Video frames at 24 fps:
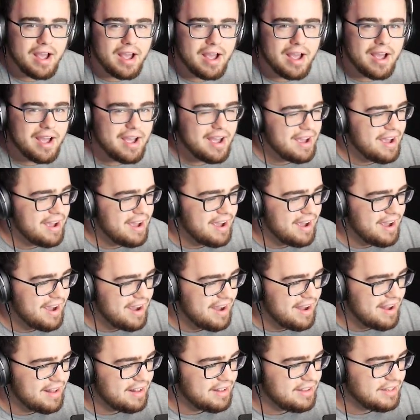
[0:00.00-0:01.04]
so I'm not gonna
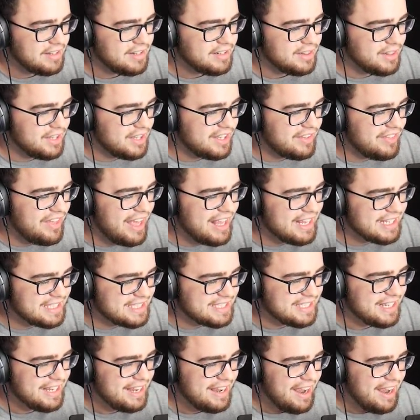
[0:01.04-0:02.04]
help you. Look at this!